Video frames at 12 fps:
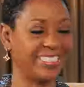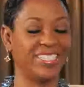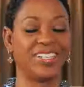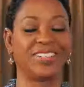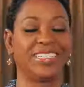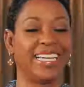You
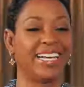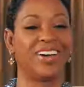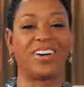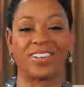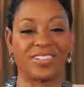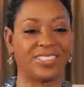know, he had
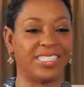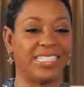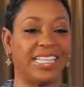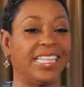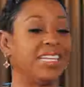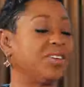all girls, and
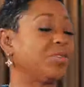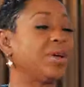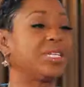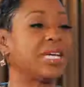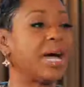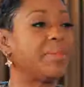they did a
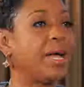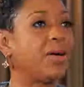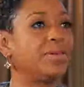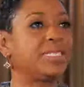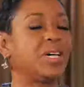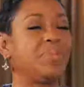great job. I
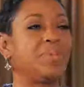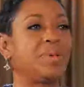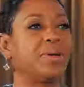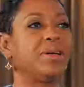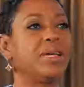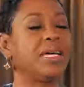always tell
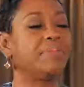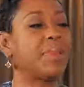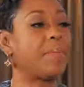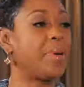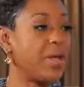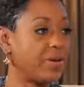people my
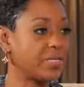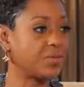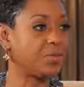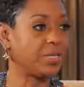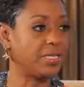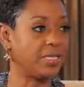parents
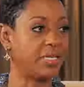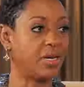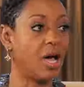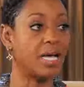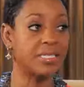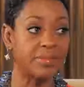really did an
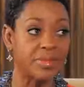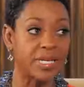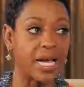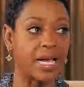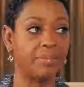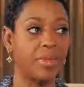awesome
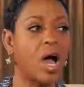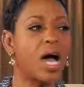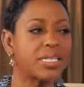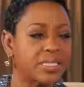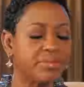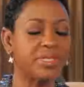job,
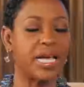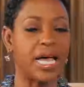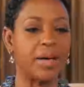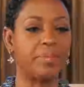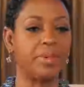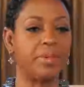
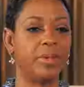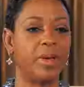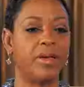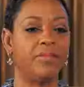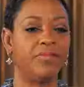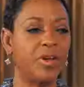
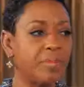very